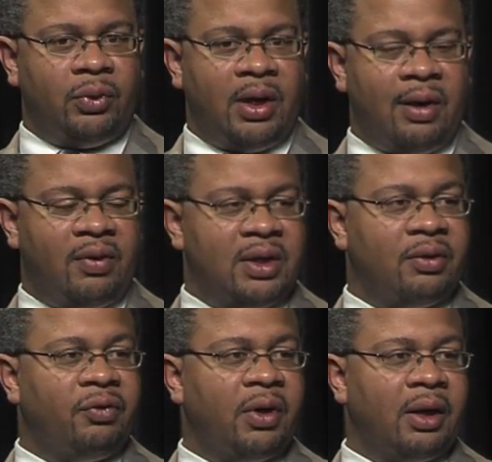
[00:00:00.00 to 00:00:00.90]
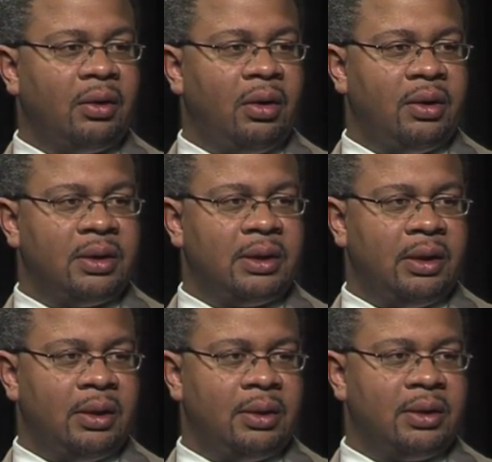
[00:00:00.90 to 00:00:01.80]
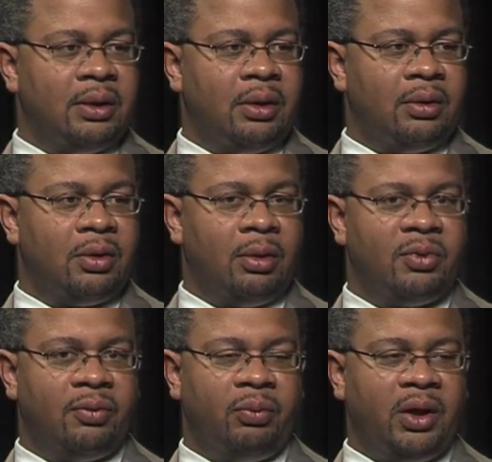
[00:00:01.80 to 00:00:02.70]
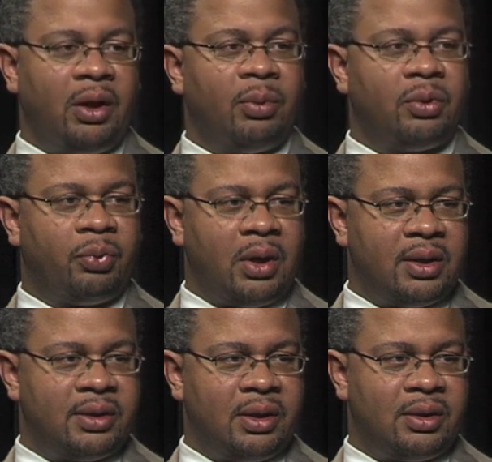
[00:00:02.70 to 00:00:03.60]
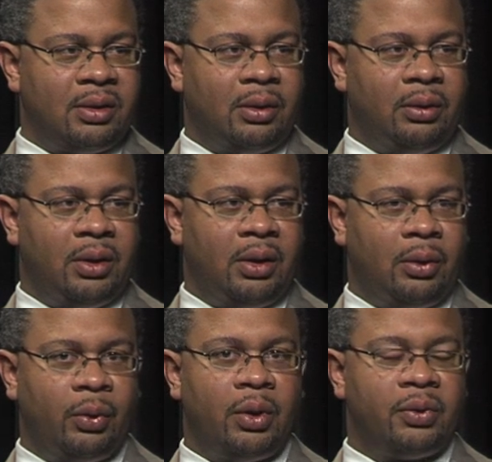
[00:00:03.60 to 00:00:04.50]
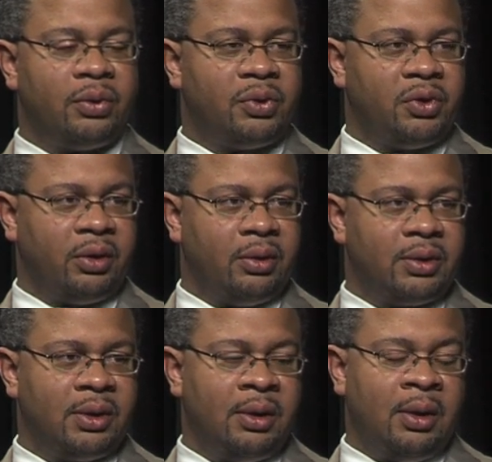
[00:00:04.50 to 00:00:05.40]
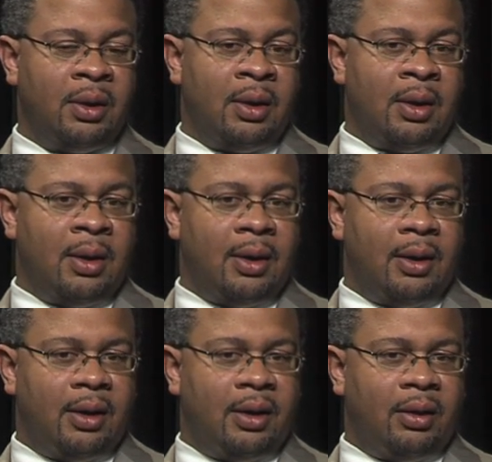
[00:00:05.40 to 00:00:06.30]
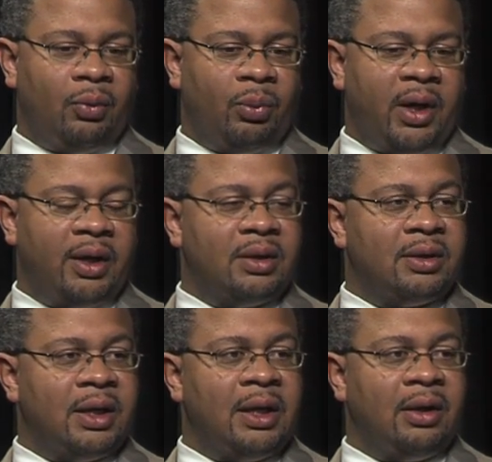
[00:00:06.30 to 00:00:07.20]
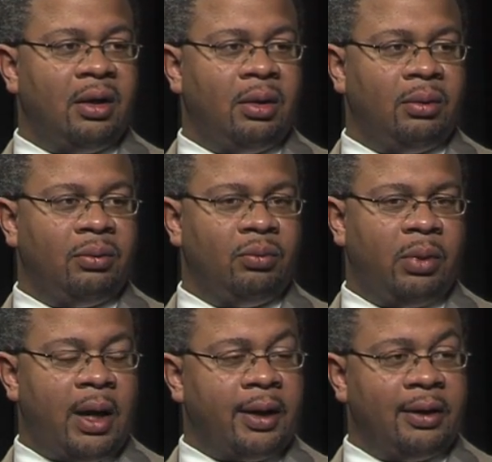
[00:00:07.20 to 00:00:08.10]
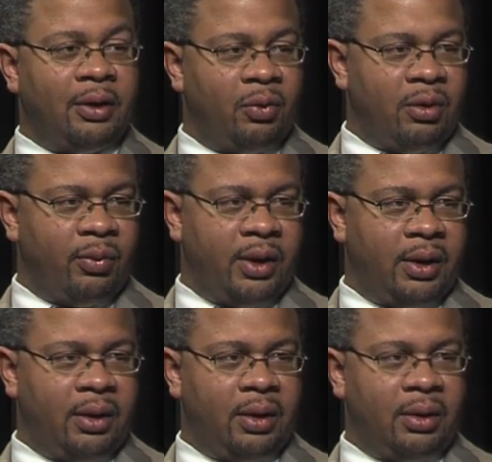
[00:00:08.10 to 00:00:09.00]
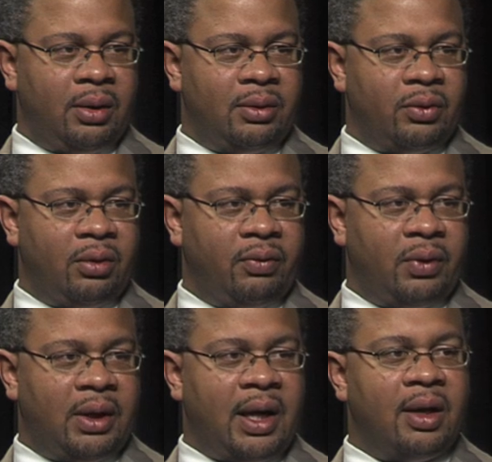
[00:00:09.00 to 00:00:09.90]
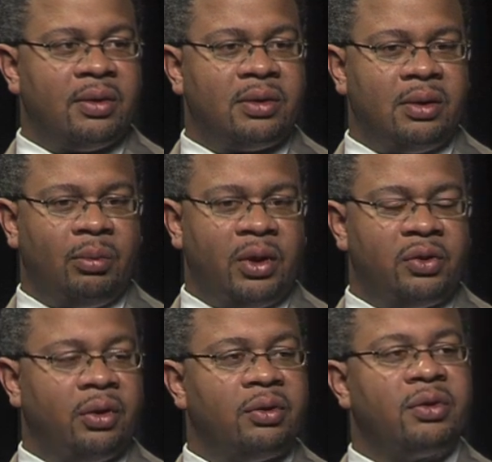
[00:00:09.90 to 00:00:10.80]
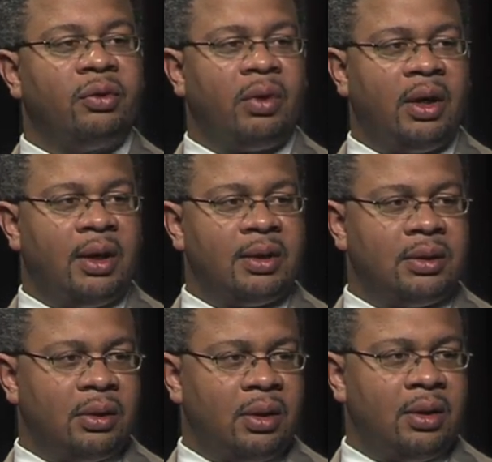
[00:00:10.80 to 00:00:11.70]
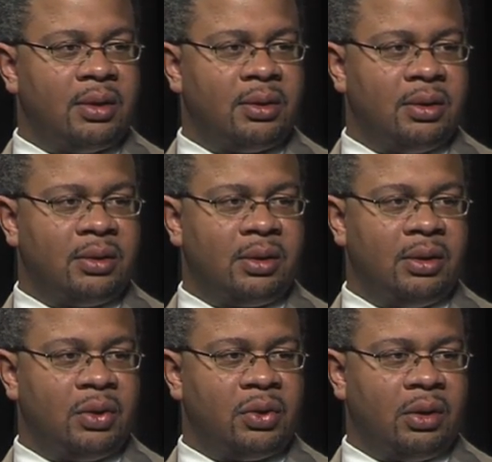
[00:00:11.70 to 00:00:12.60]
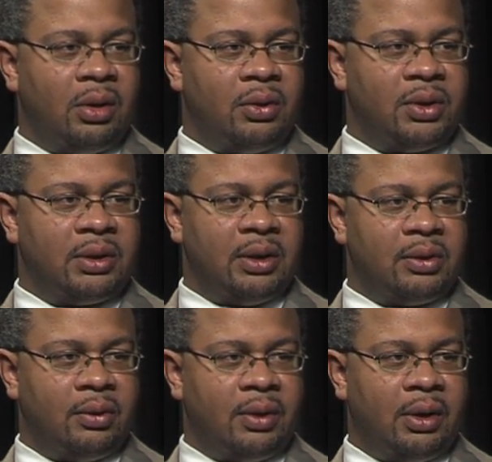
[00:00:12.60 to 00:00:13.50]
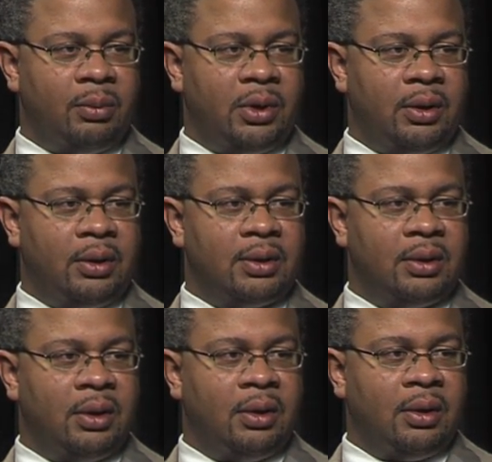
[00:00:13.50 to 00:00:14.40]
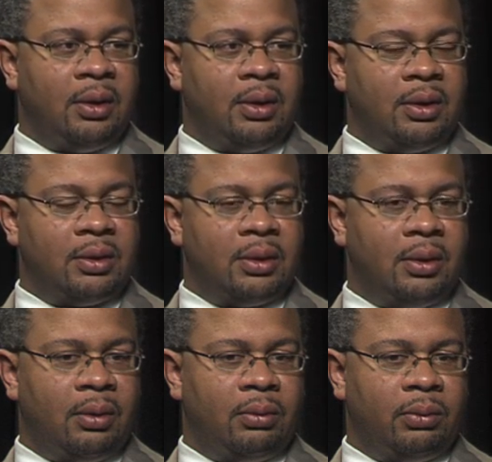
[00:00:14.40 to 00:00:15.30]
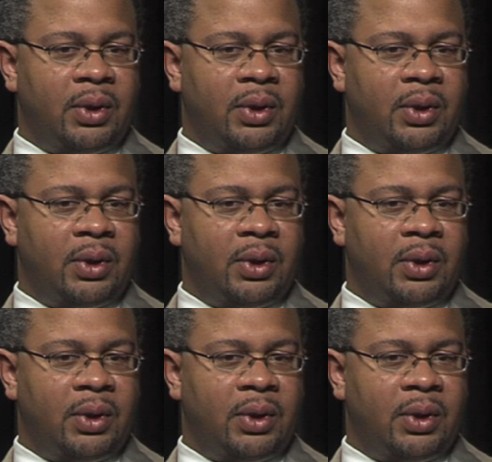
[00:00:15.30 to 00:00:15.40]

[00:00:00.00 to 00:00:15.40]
having its effect on the cells in terms of being able to process glucose or sugars. And by it sitting there and blocking the doorway, it sort of allows the blood sugars to rise and cause this condition called gestational diabetes. Okay. And so